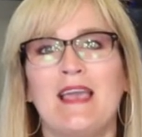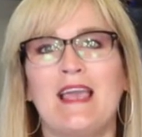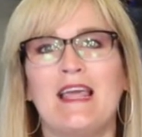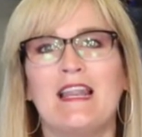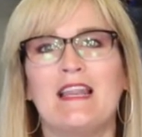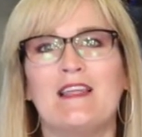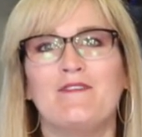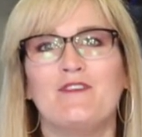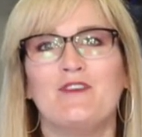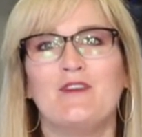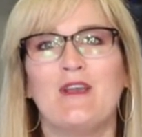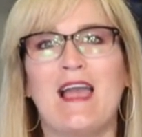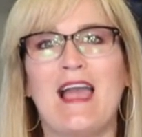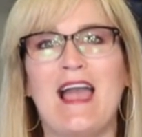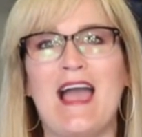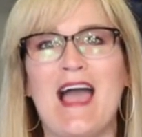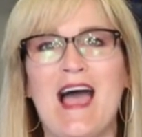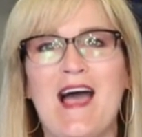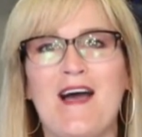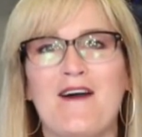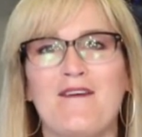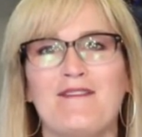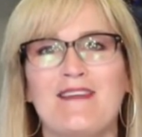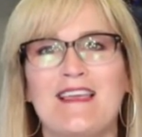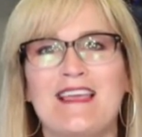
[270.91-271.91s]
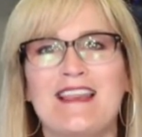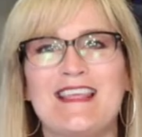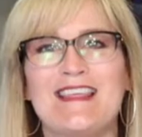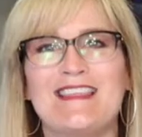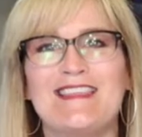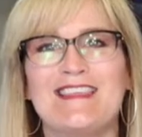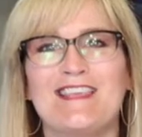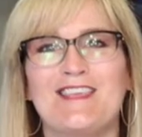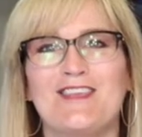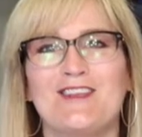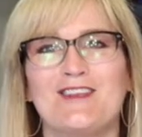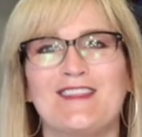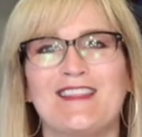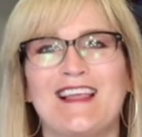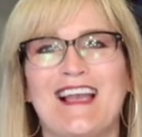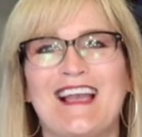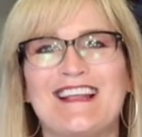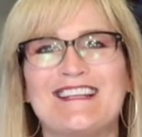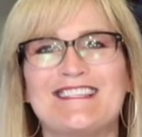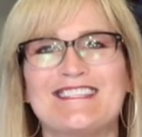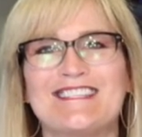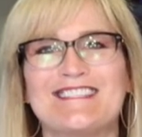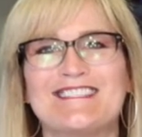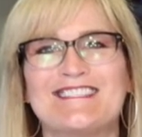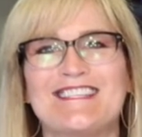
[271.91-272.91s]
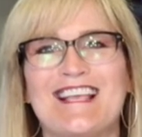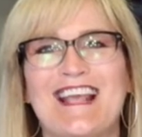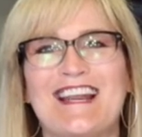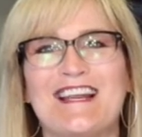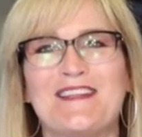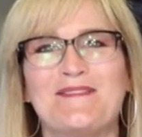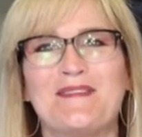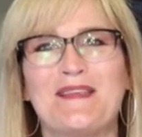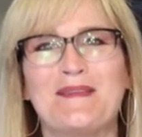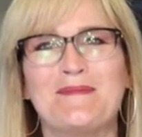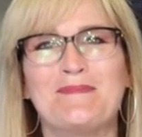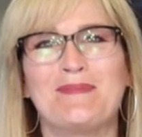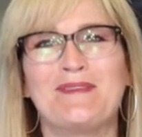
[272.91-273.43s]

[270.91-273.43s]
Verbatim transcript: And if you have anything you'd like to say to me,